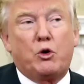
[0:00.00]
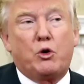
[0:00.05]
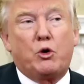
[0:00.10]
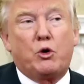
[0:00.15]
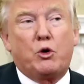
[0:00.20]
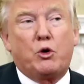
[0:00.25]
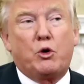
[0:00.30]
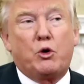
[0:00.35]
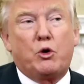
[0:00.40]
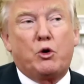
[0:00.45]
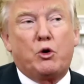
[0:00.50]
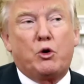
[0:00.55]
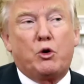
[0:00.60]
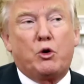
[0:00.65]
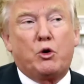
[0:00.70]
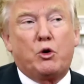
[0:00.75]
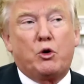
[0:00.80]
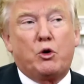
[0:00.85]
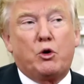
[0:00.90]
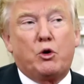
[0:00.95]

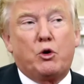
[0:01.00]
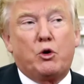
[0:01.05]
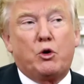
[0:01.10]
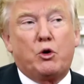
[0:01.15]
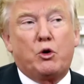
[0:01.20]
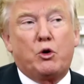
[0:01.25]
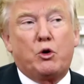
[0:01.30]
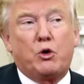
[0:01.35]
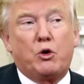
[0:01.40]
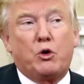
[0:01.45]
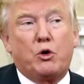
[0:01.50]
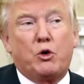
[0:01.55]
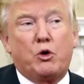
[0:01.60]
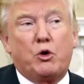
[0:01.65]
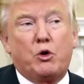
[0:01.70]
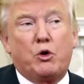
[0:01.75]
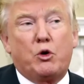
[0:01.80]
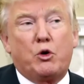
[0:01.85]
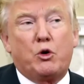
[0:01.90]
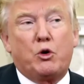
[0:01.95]

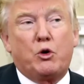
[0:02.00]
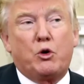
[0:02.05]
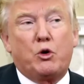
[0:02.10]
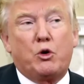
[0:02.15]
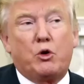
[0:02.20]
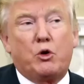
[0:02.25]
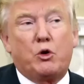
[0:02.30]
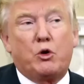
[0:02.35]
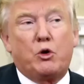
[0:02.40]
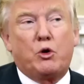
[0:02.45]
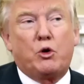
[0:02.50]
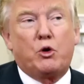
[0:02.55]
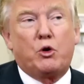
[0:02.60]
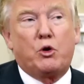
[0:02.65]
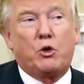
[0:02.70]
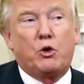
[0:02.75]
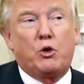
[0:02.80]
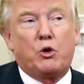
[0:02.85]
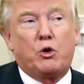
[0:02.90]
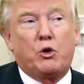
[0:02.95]

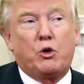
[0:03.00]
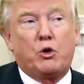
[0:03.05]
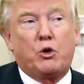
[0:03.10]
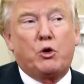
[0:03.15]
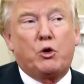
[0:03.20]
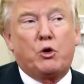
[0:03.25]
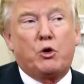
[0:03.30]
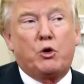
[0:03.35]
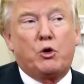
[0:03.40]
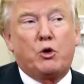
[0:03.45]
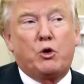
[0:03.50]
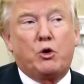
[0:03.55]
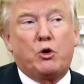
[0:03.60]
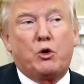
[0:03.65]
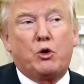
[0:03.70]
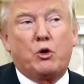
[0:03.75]
(not speaking)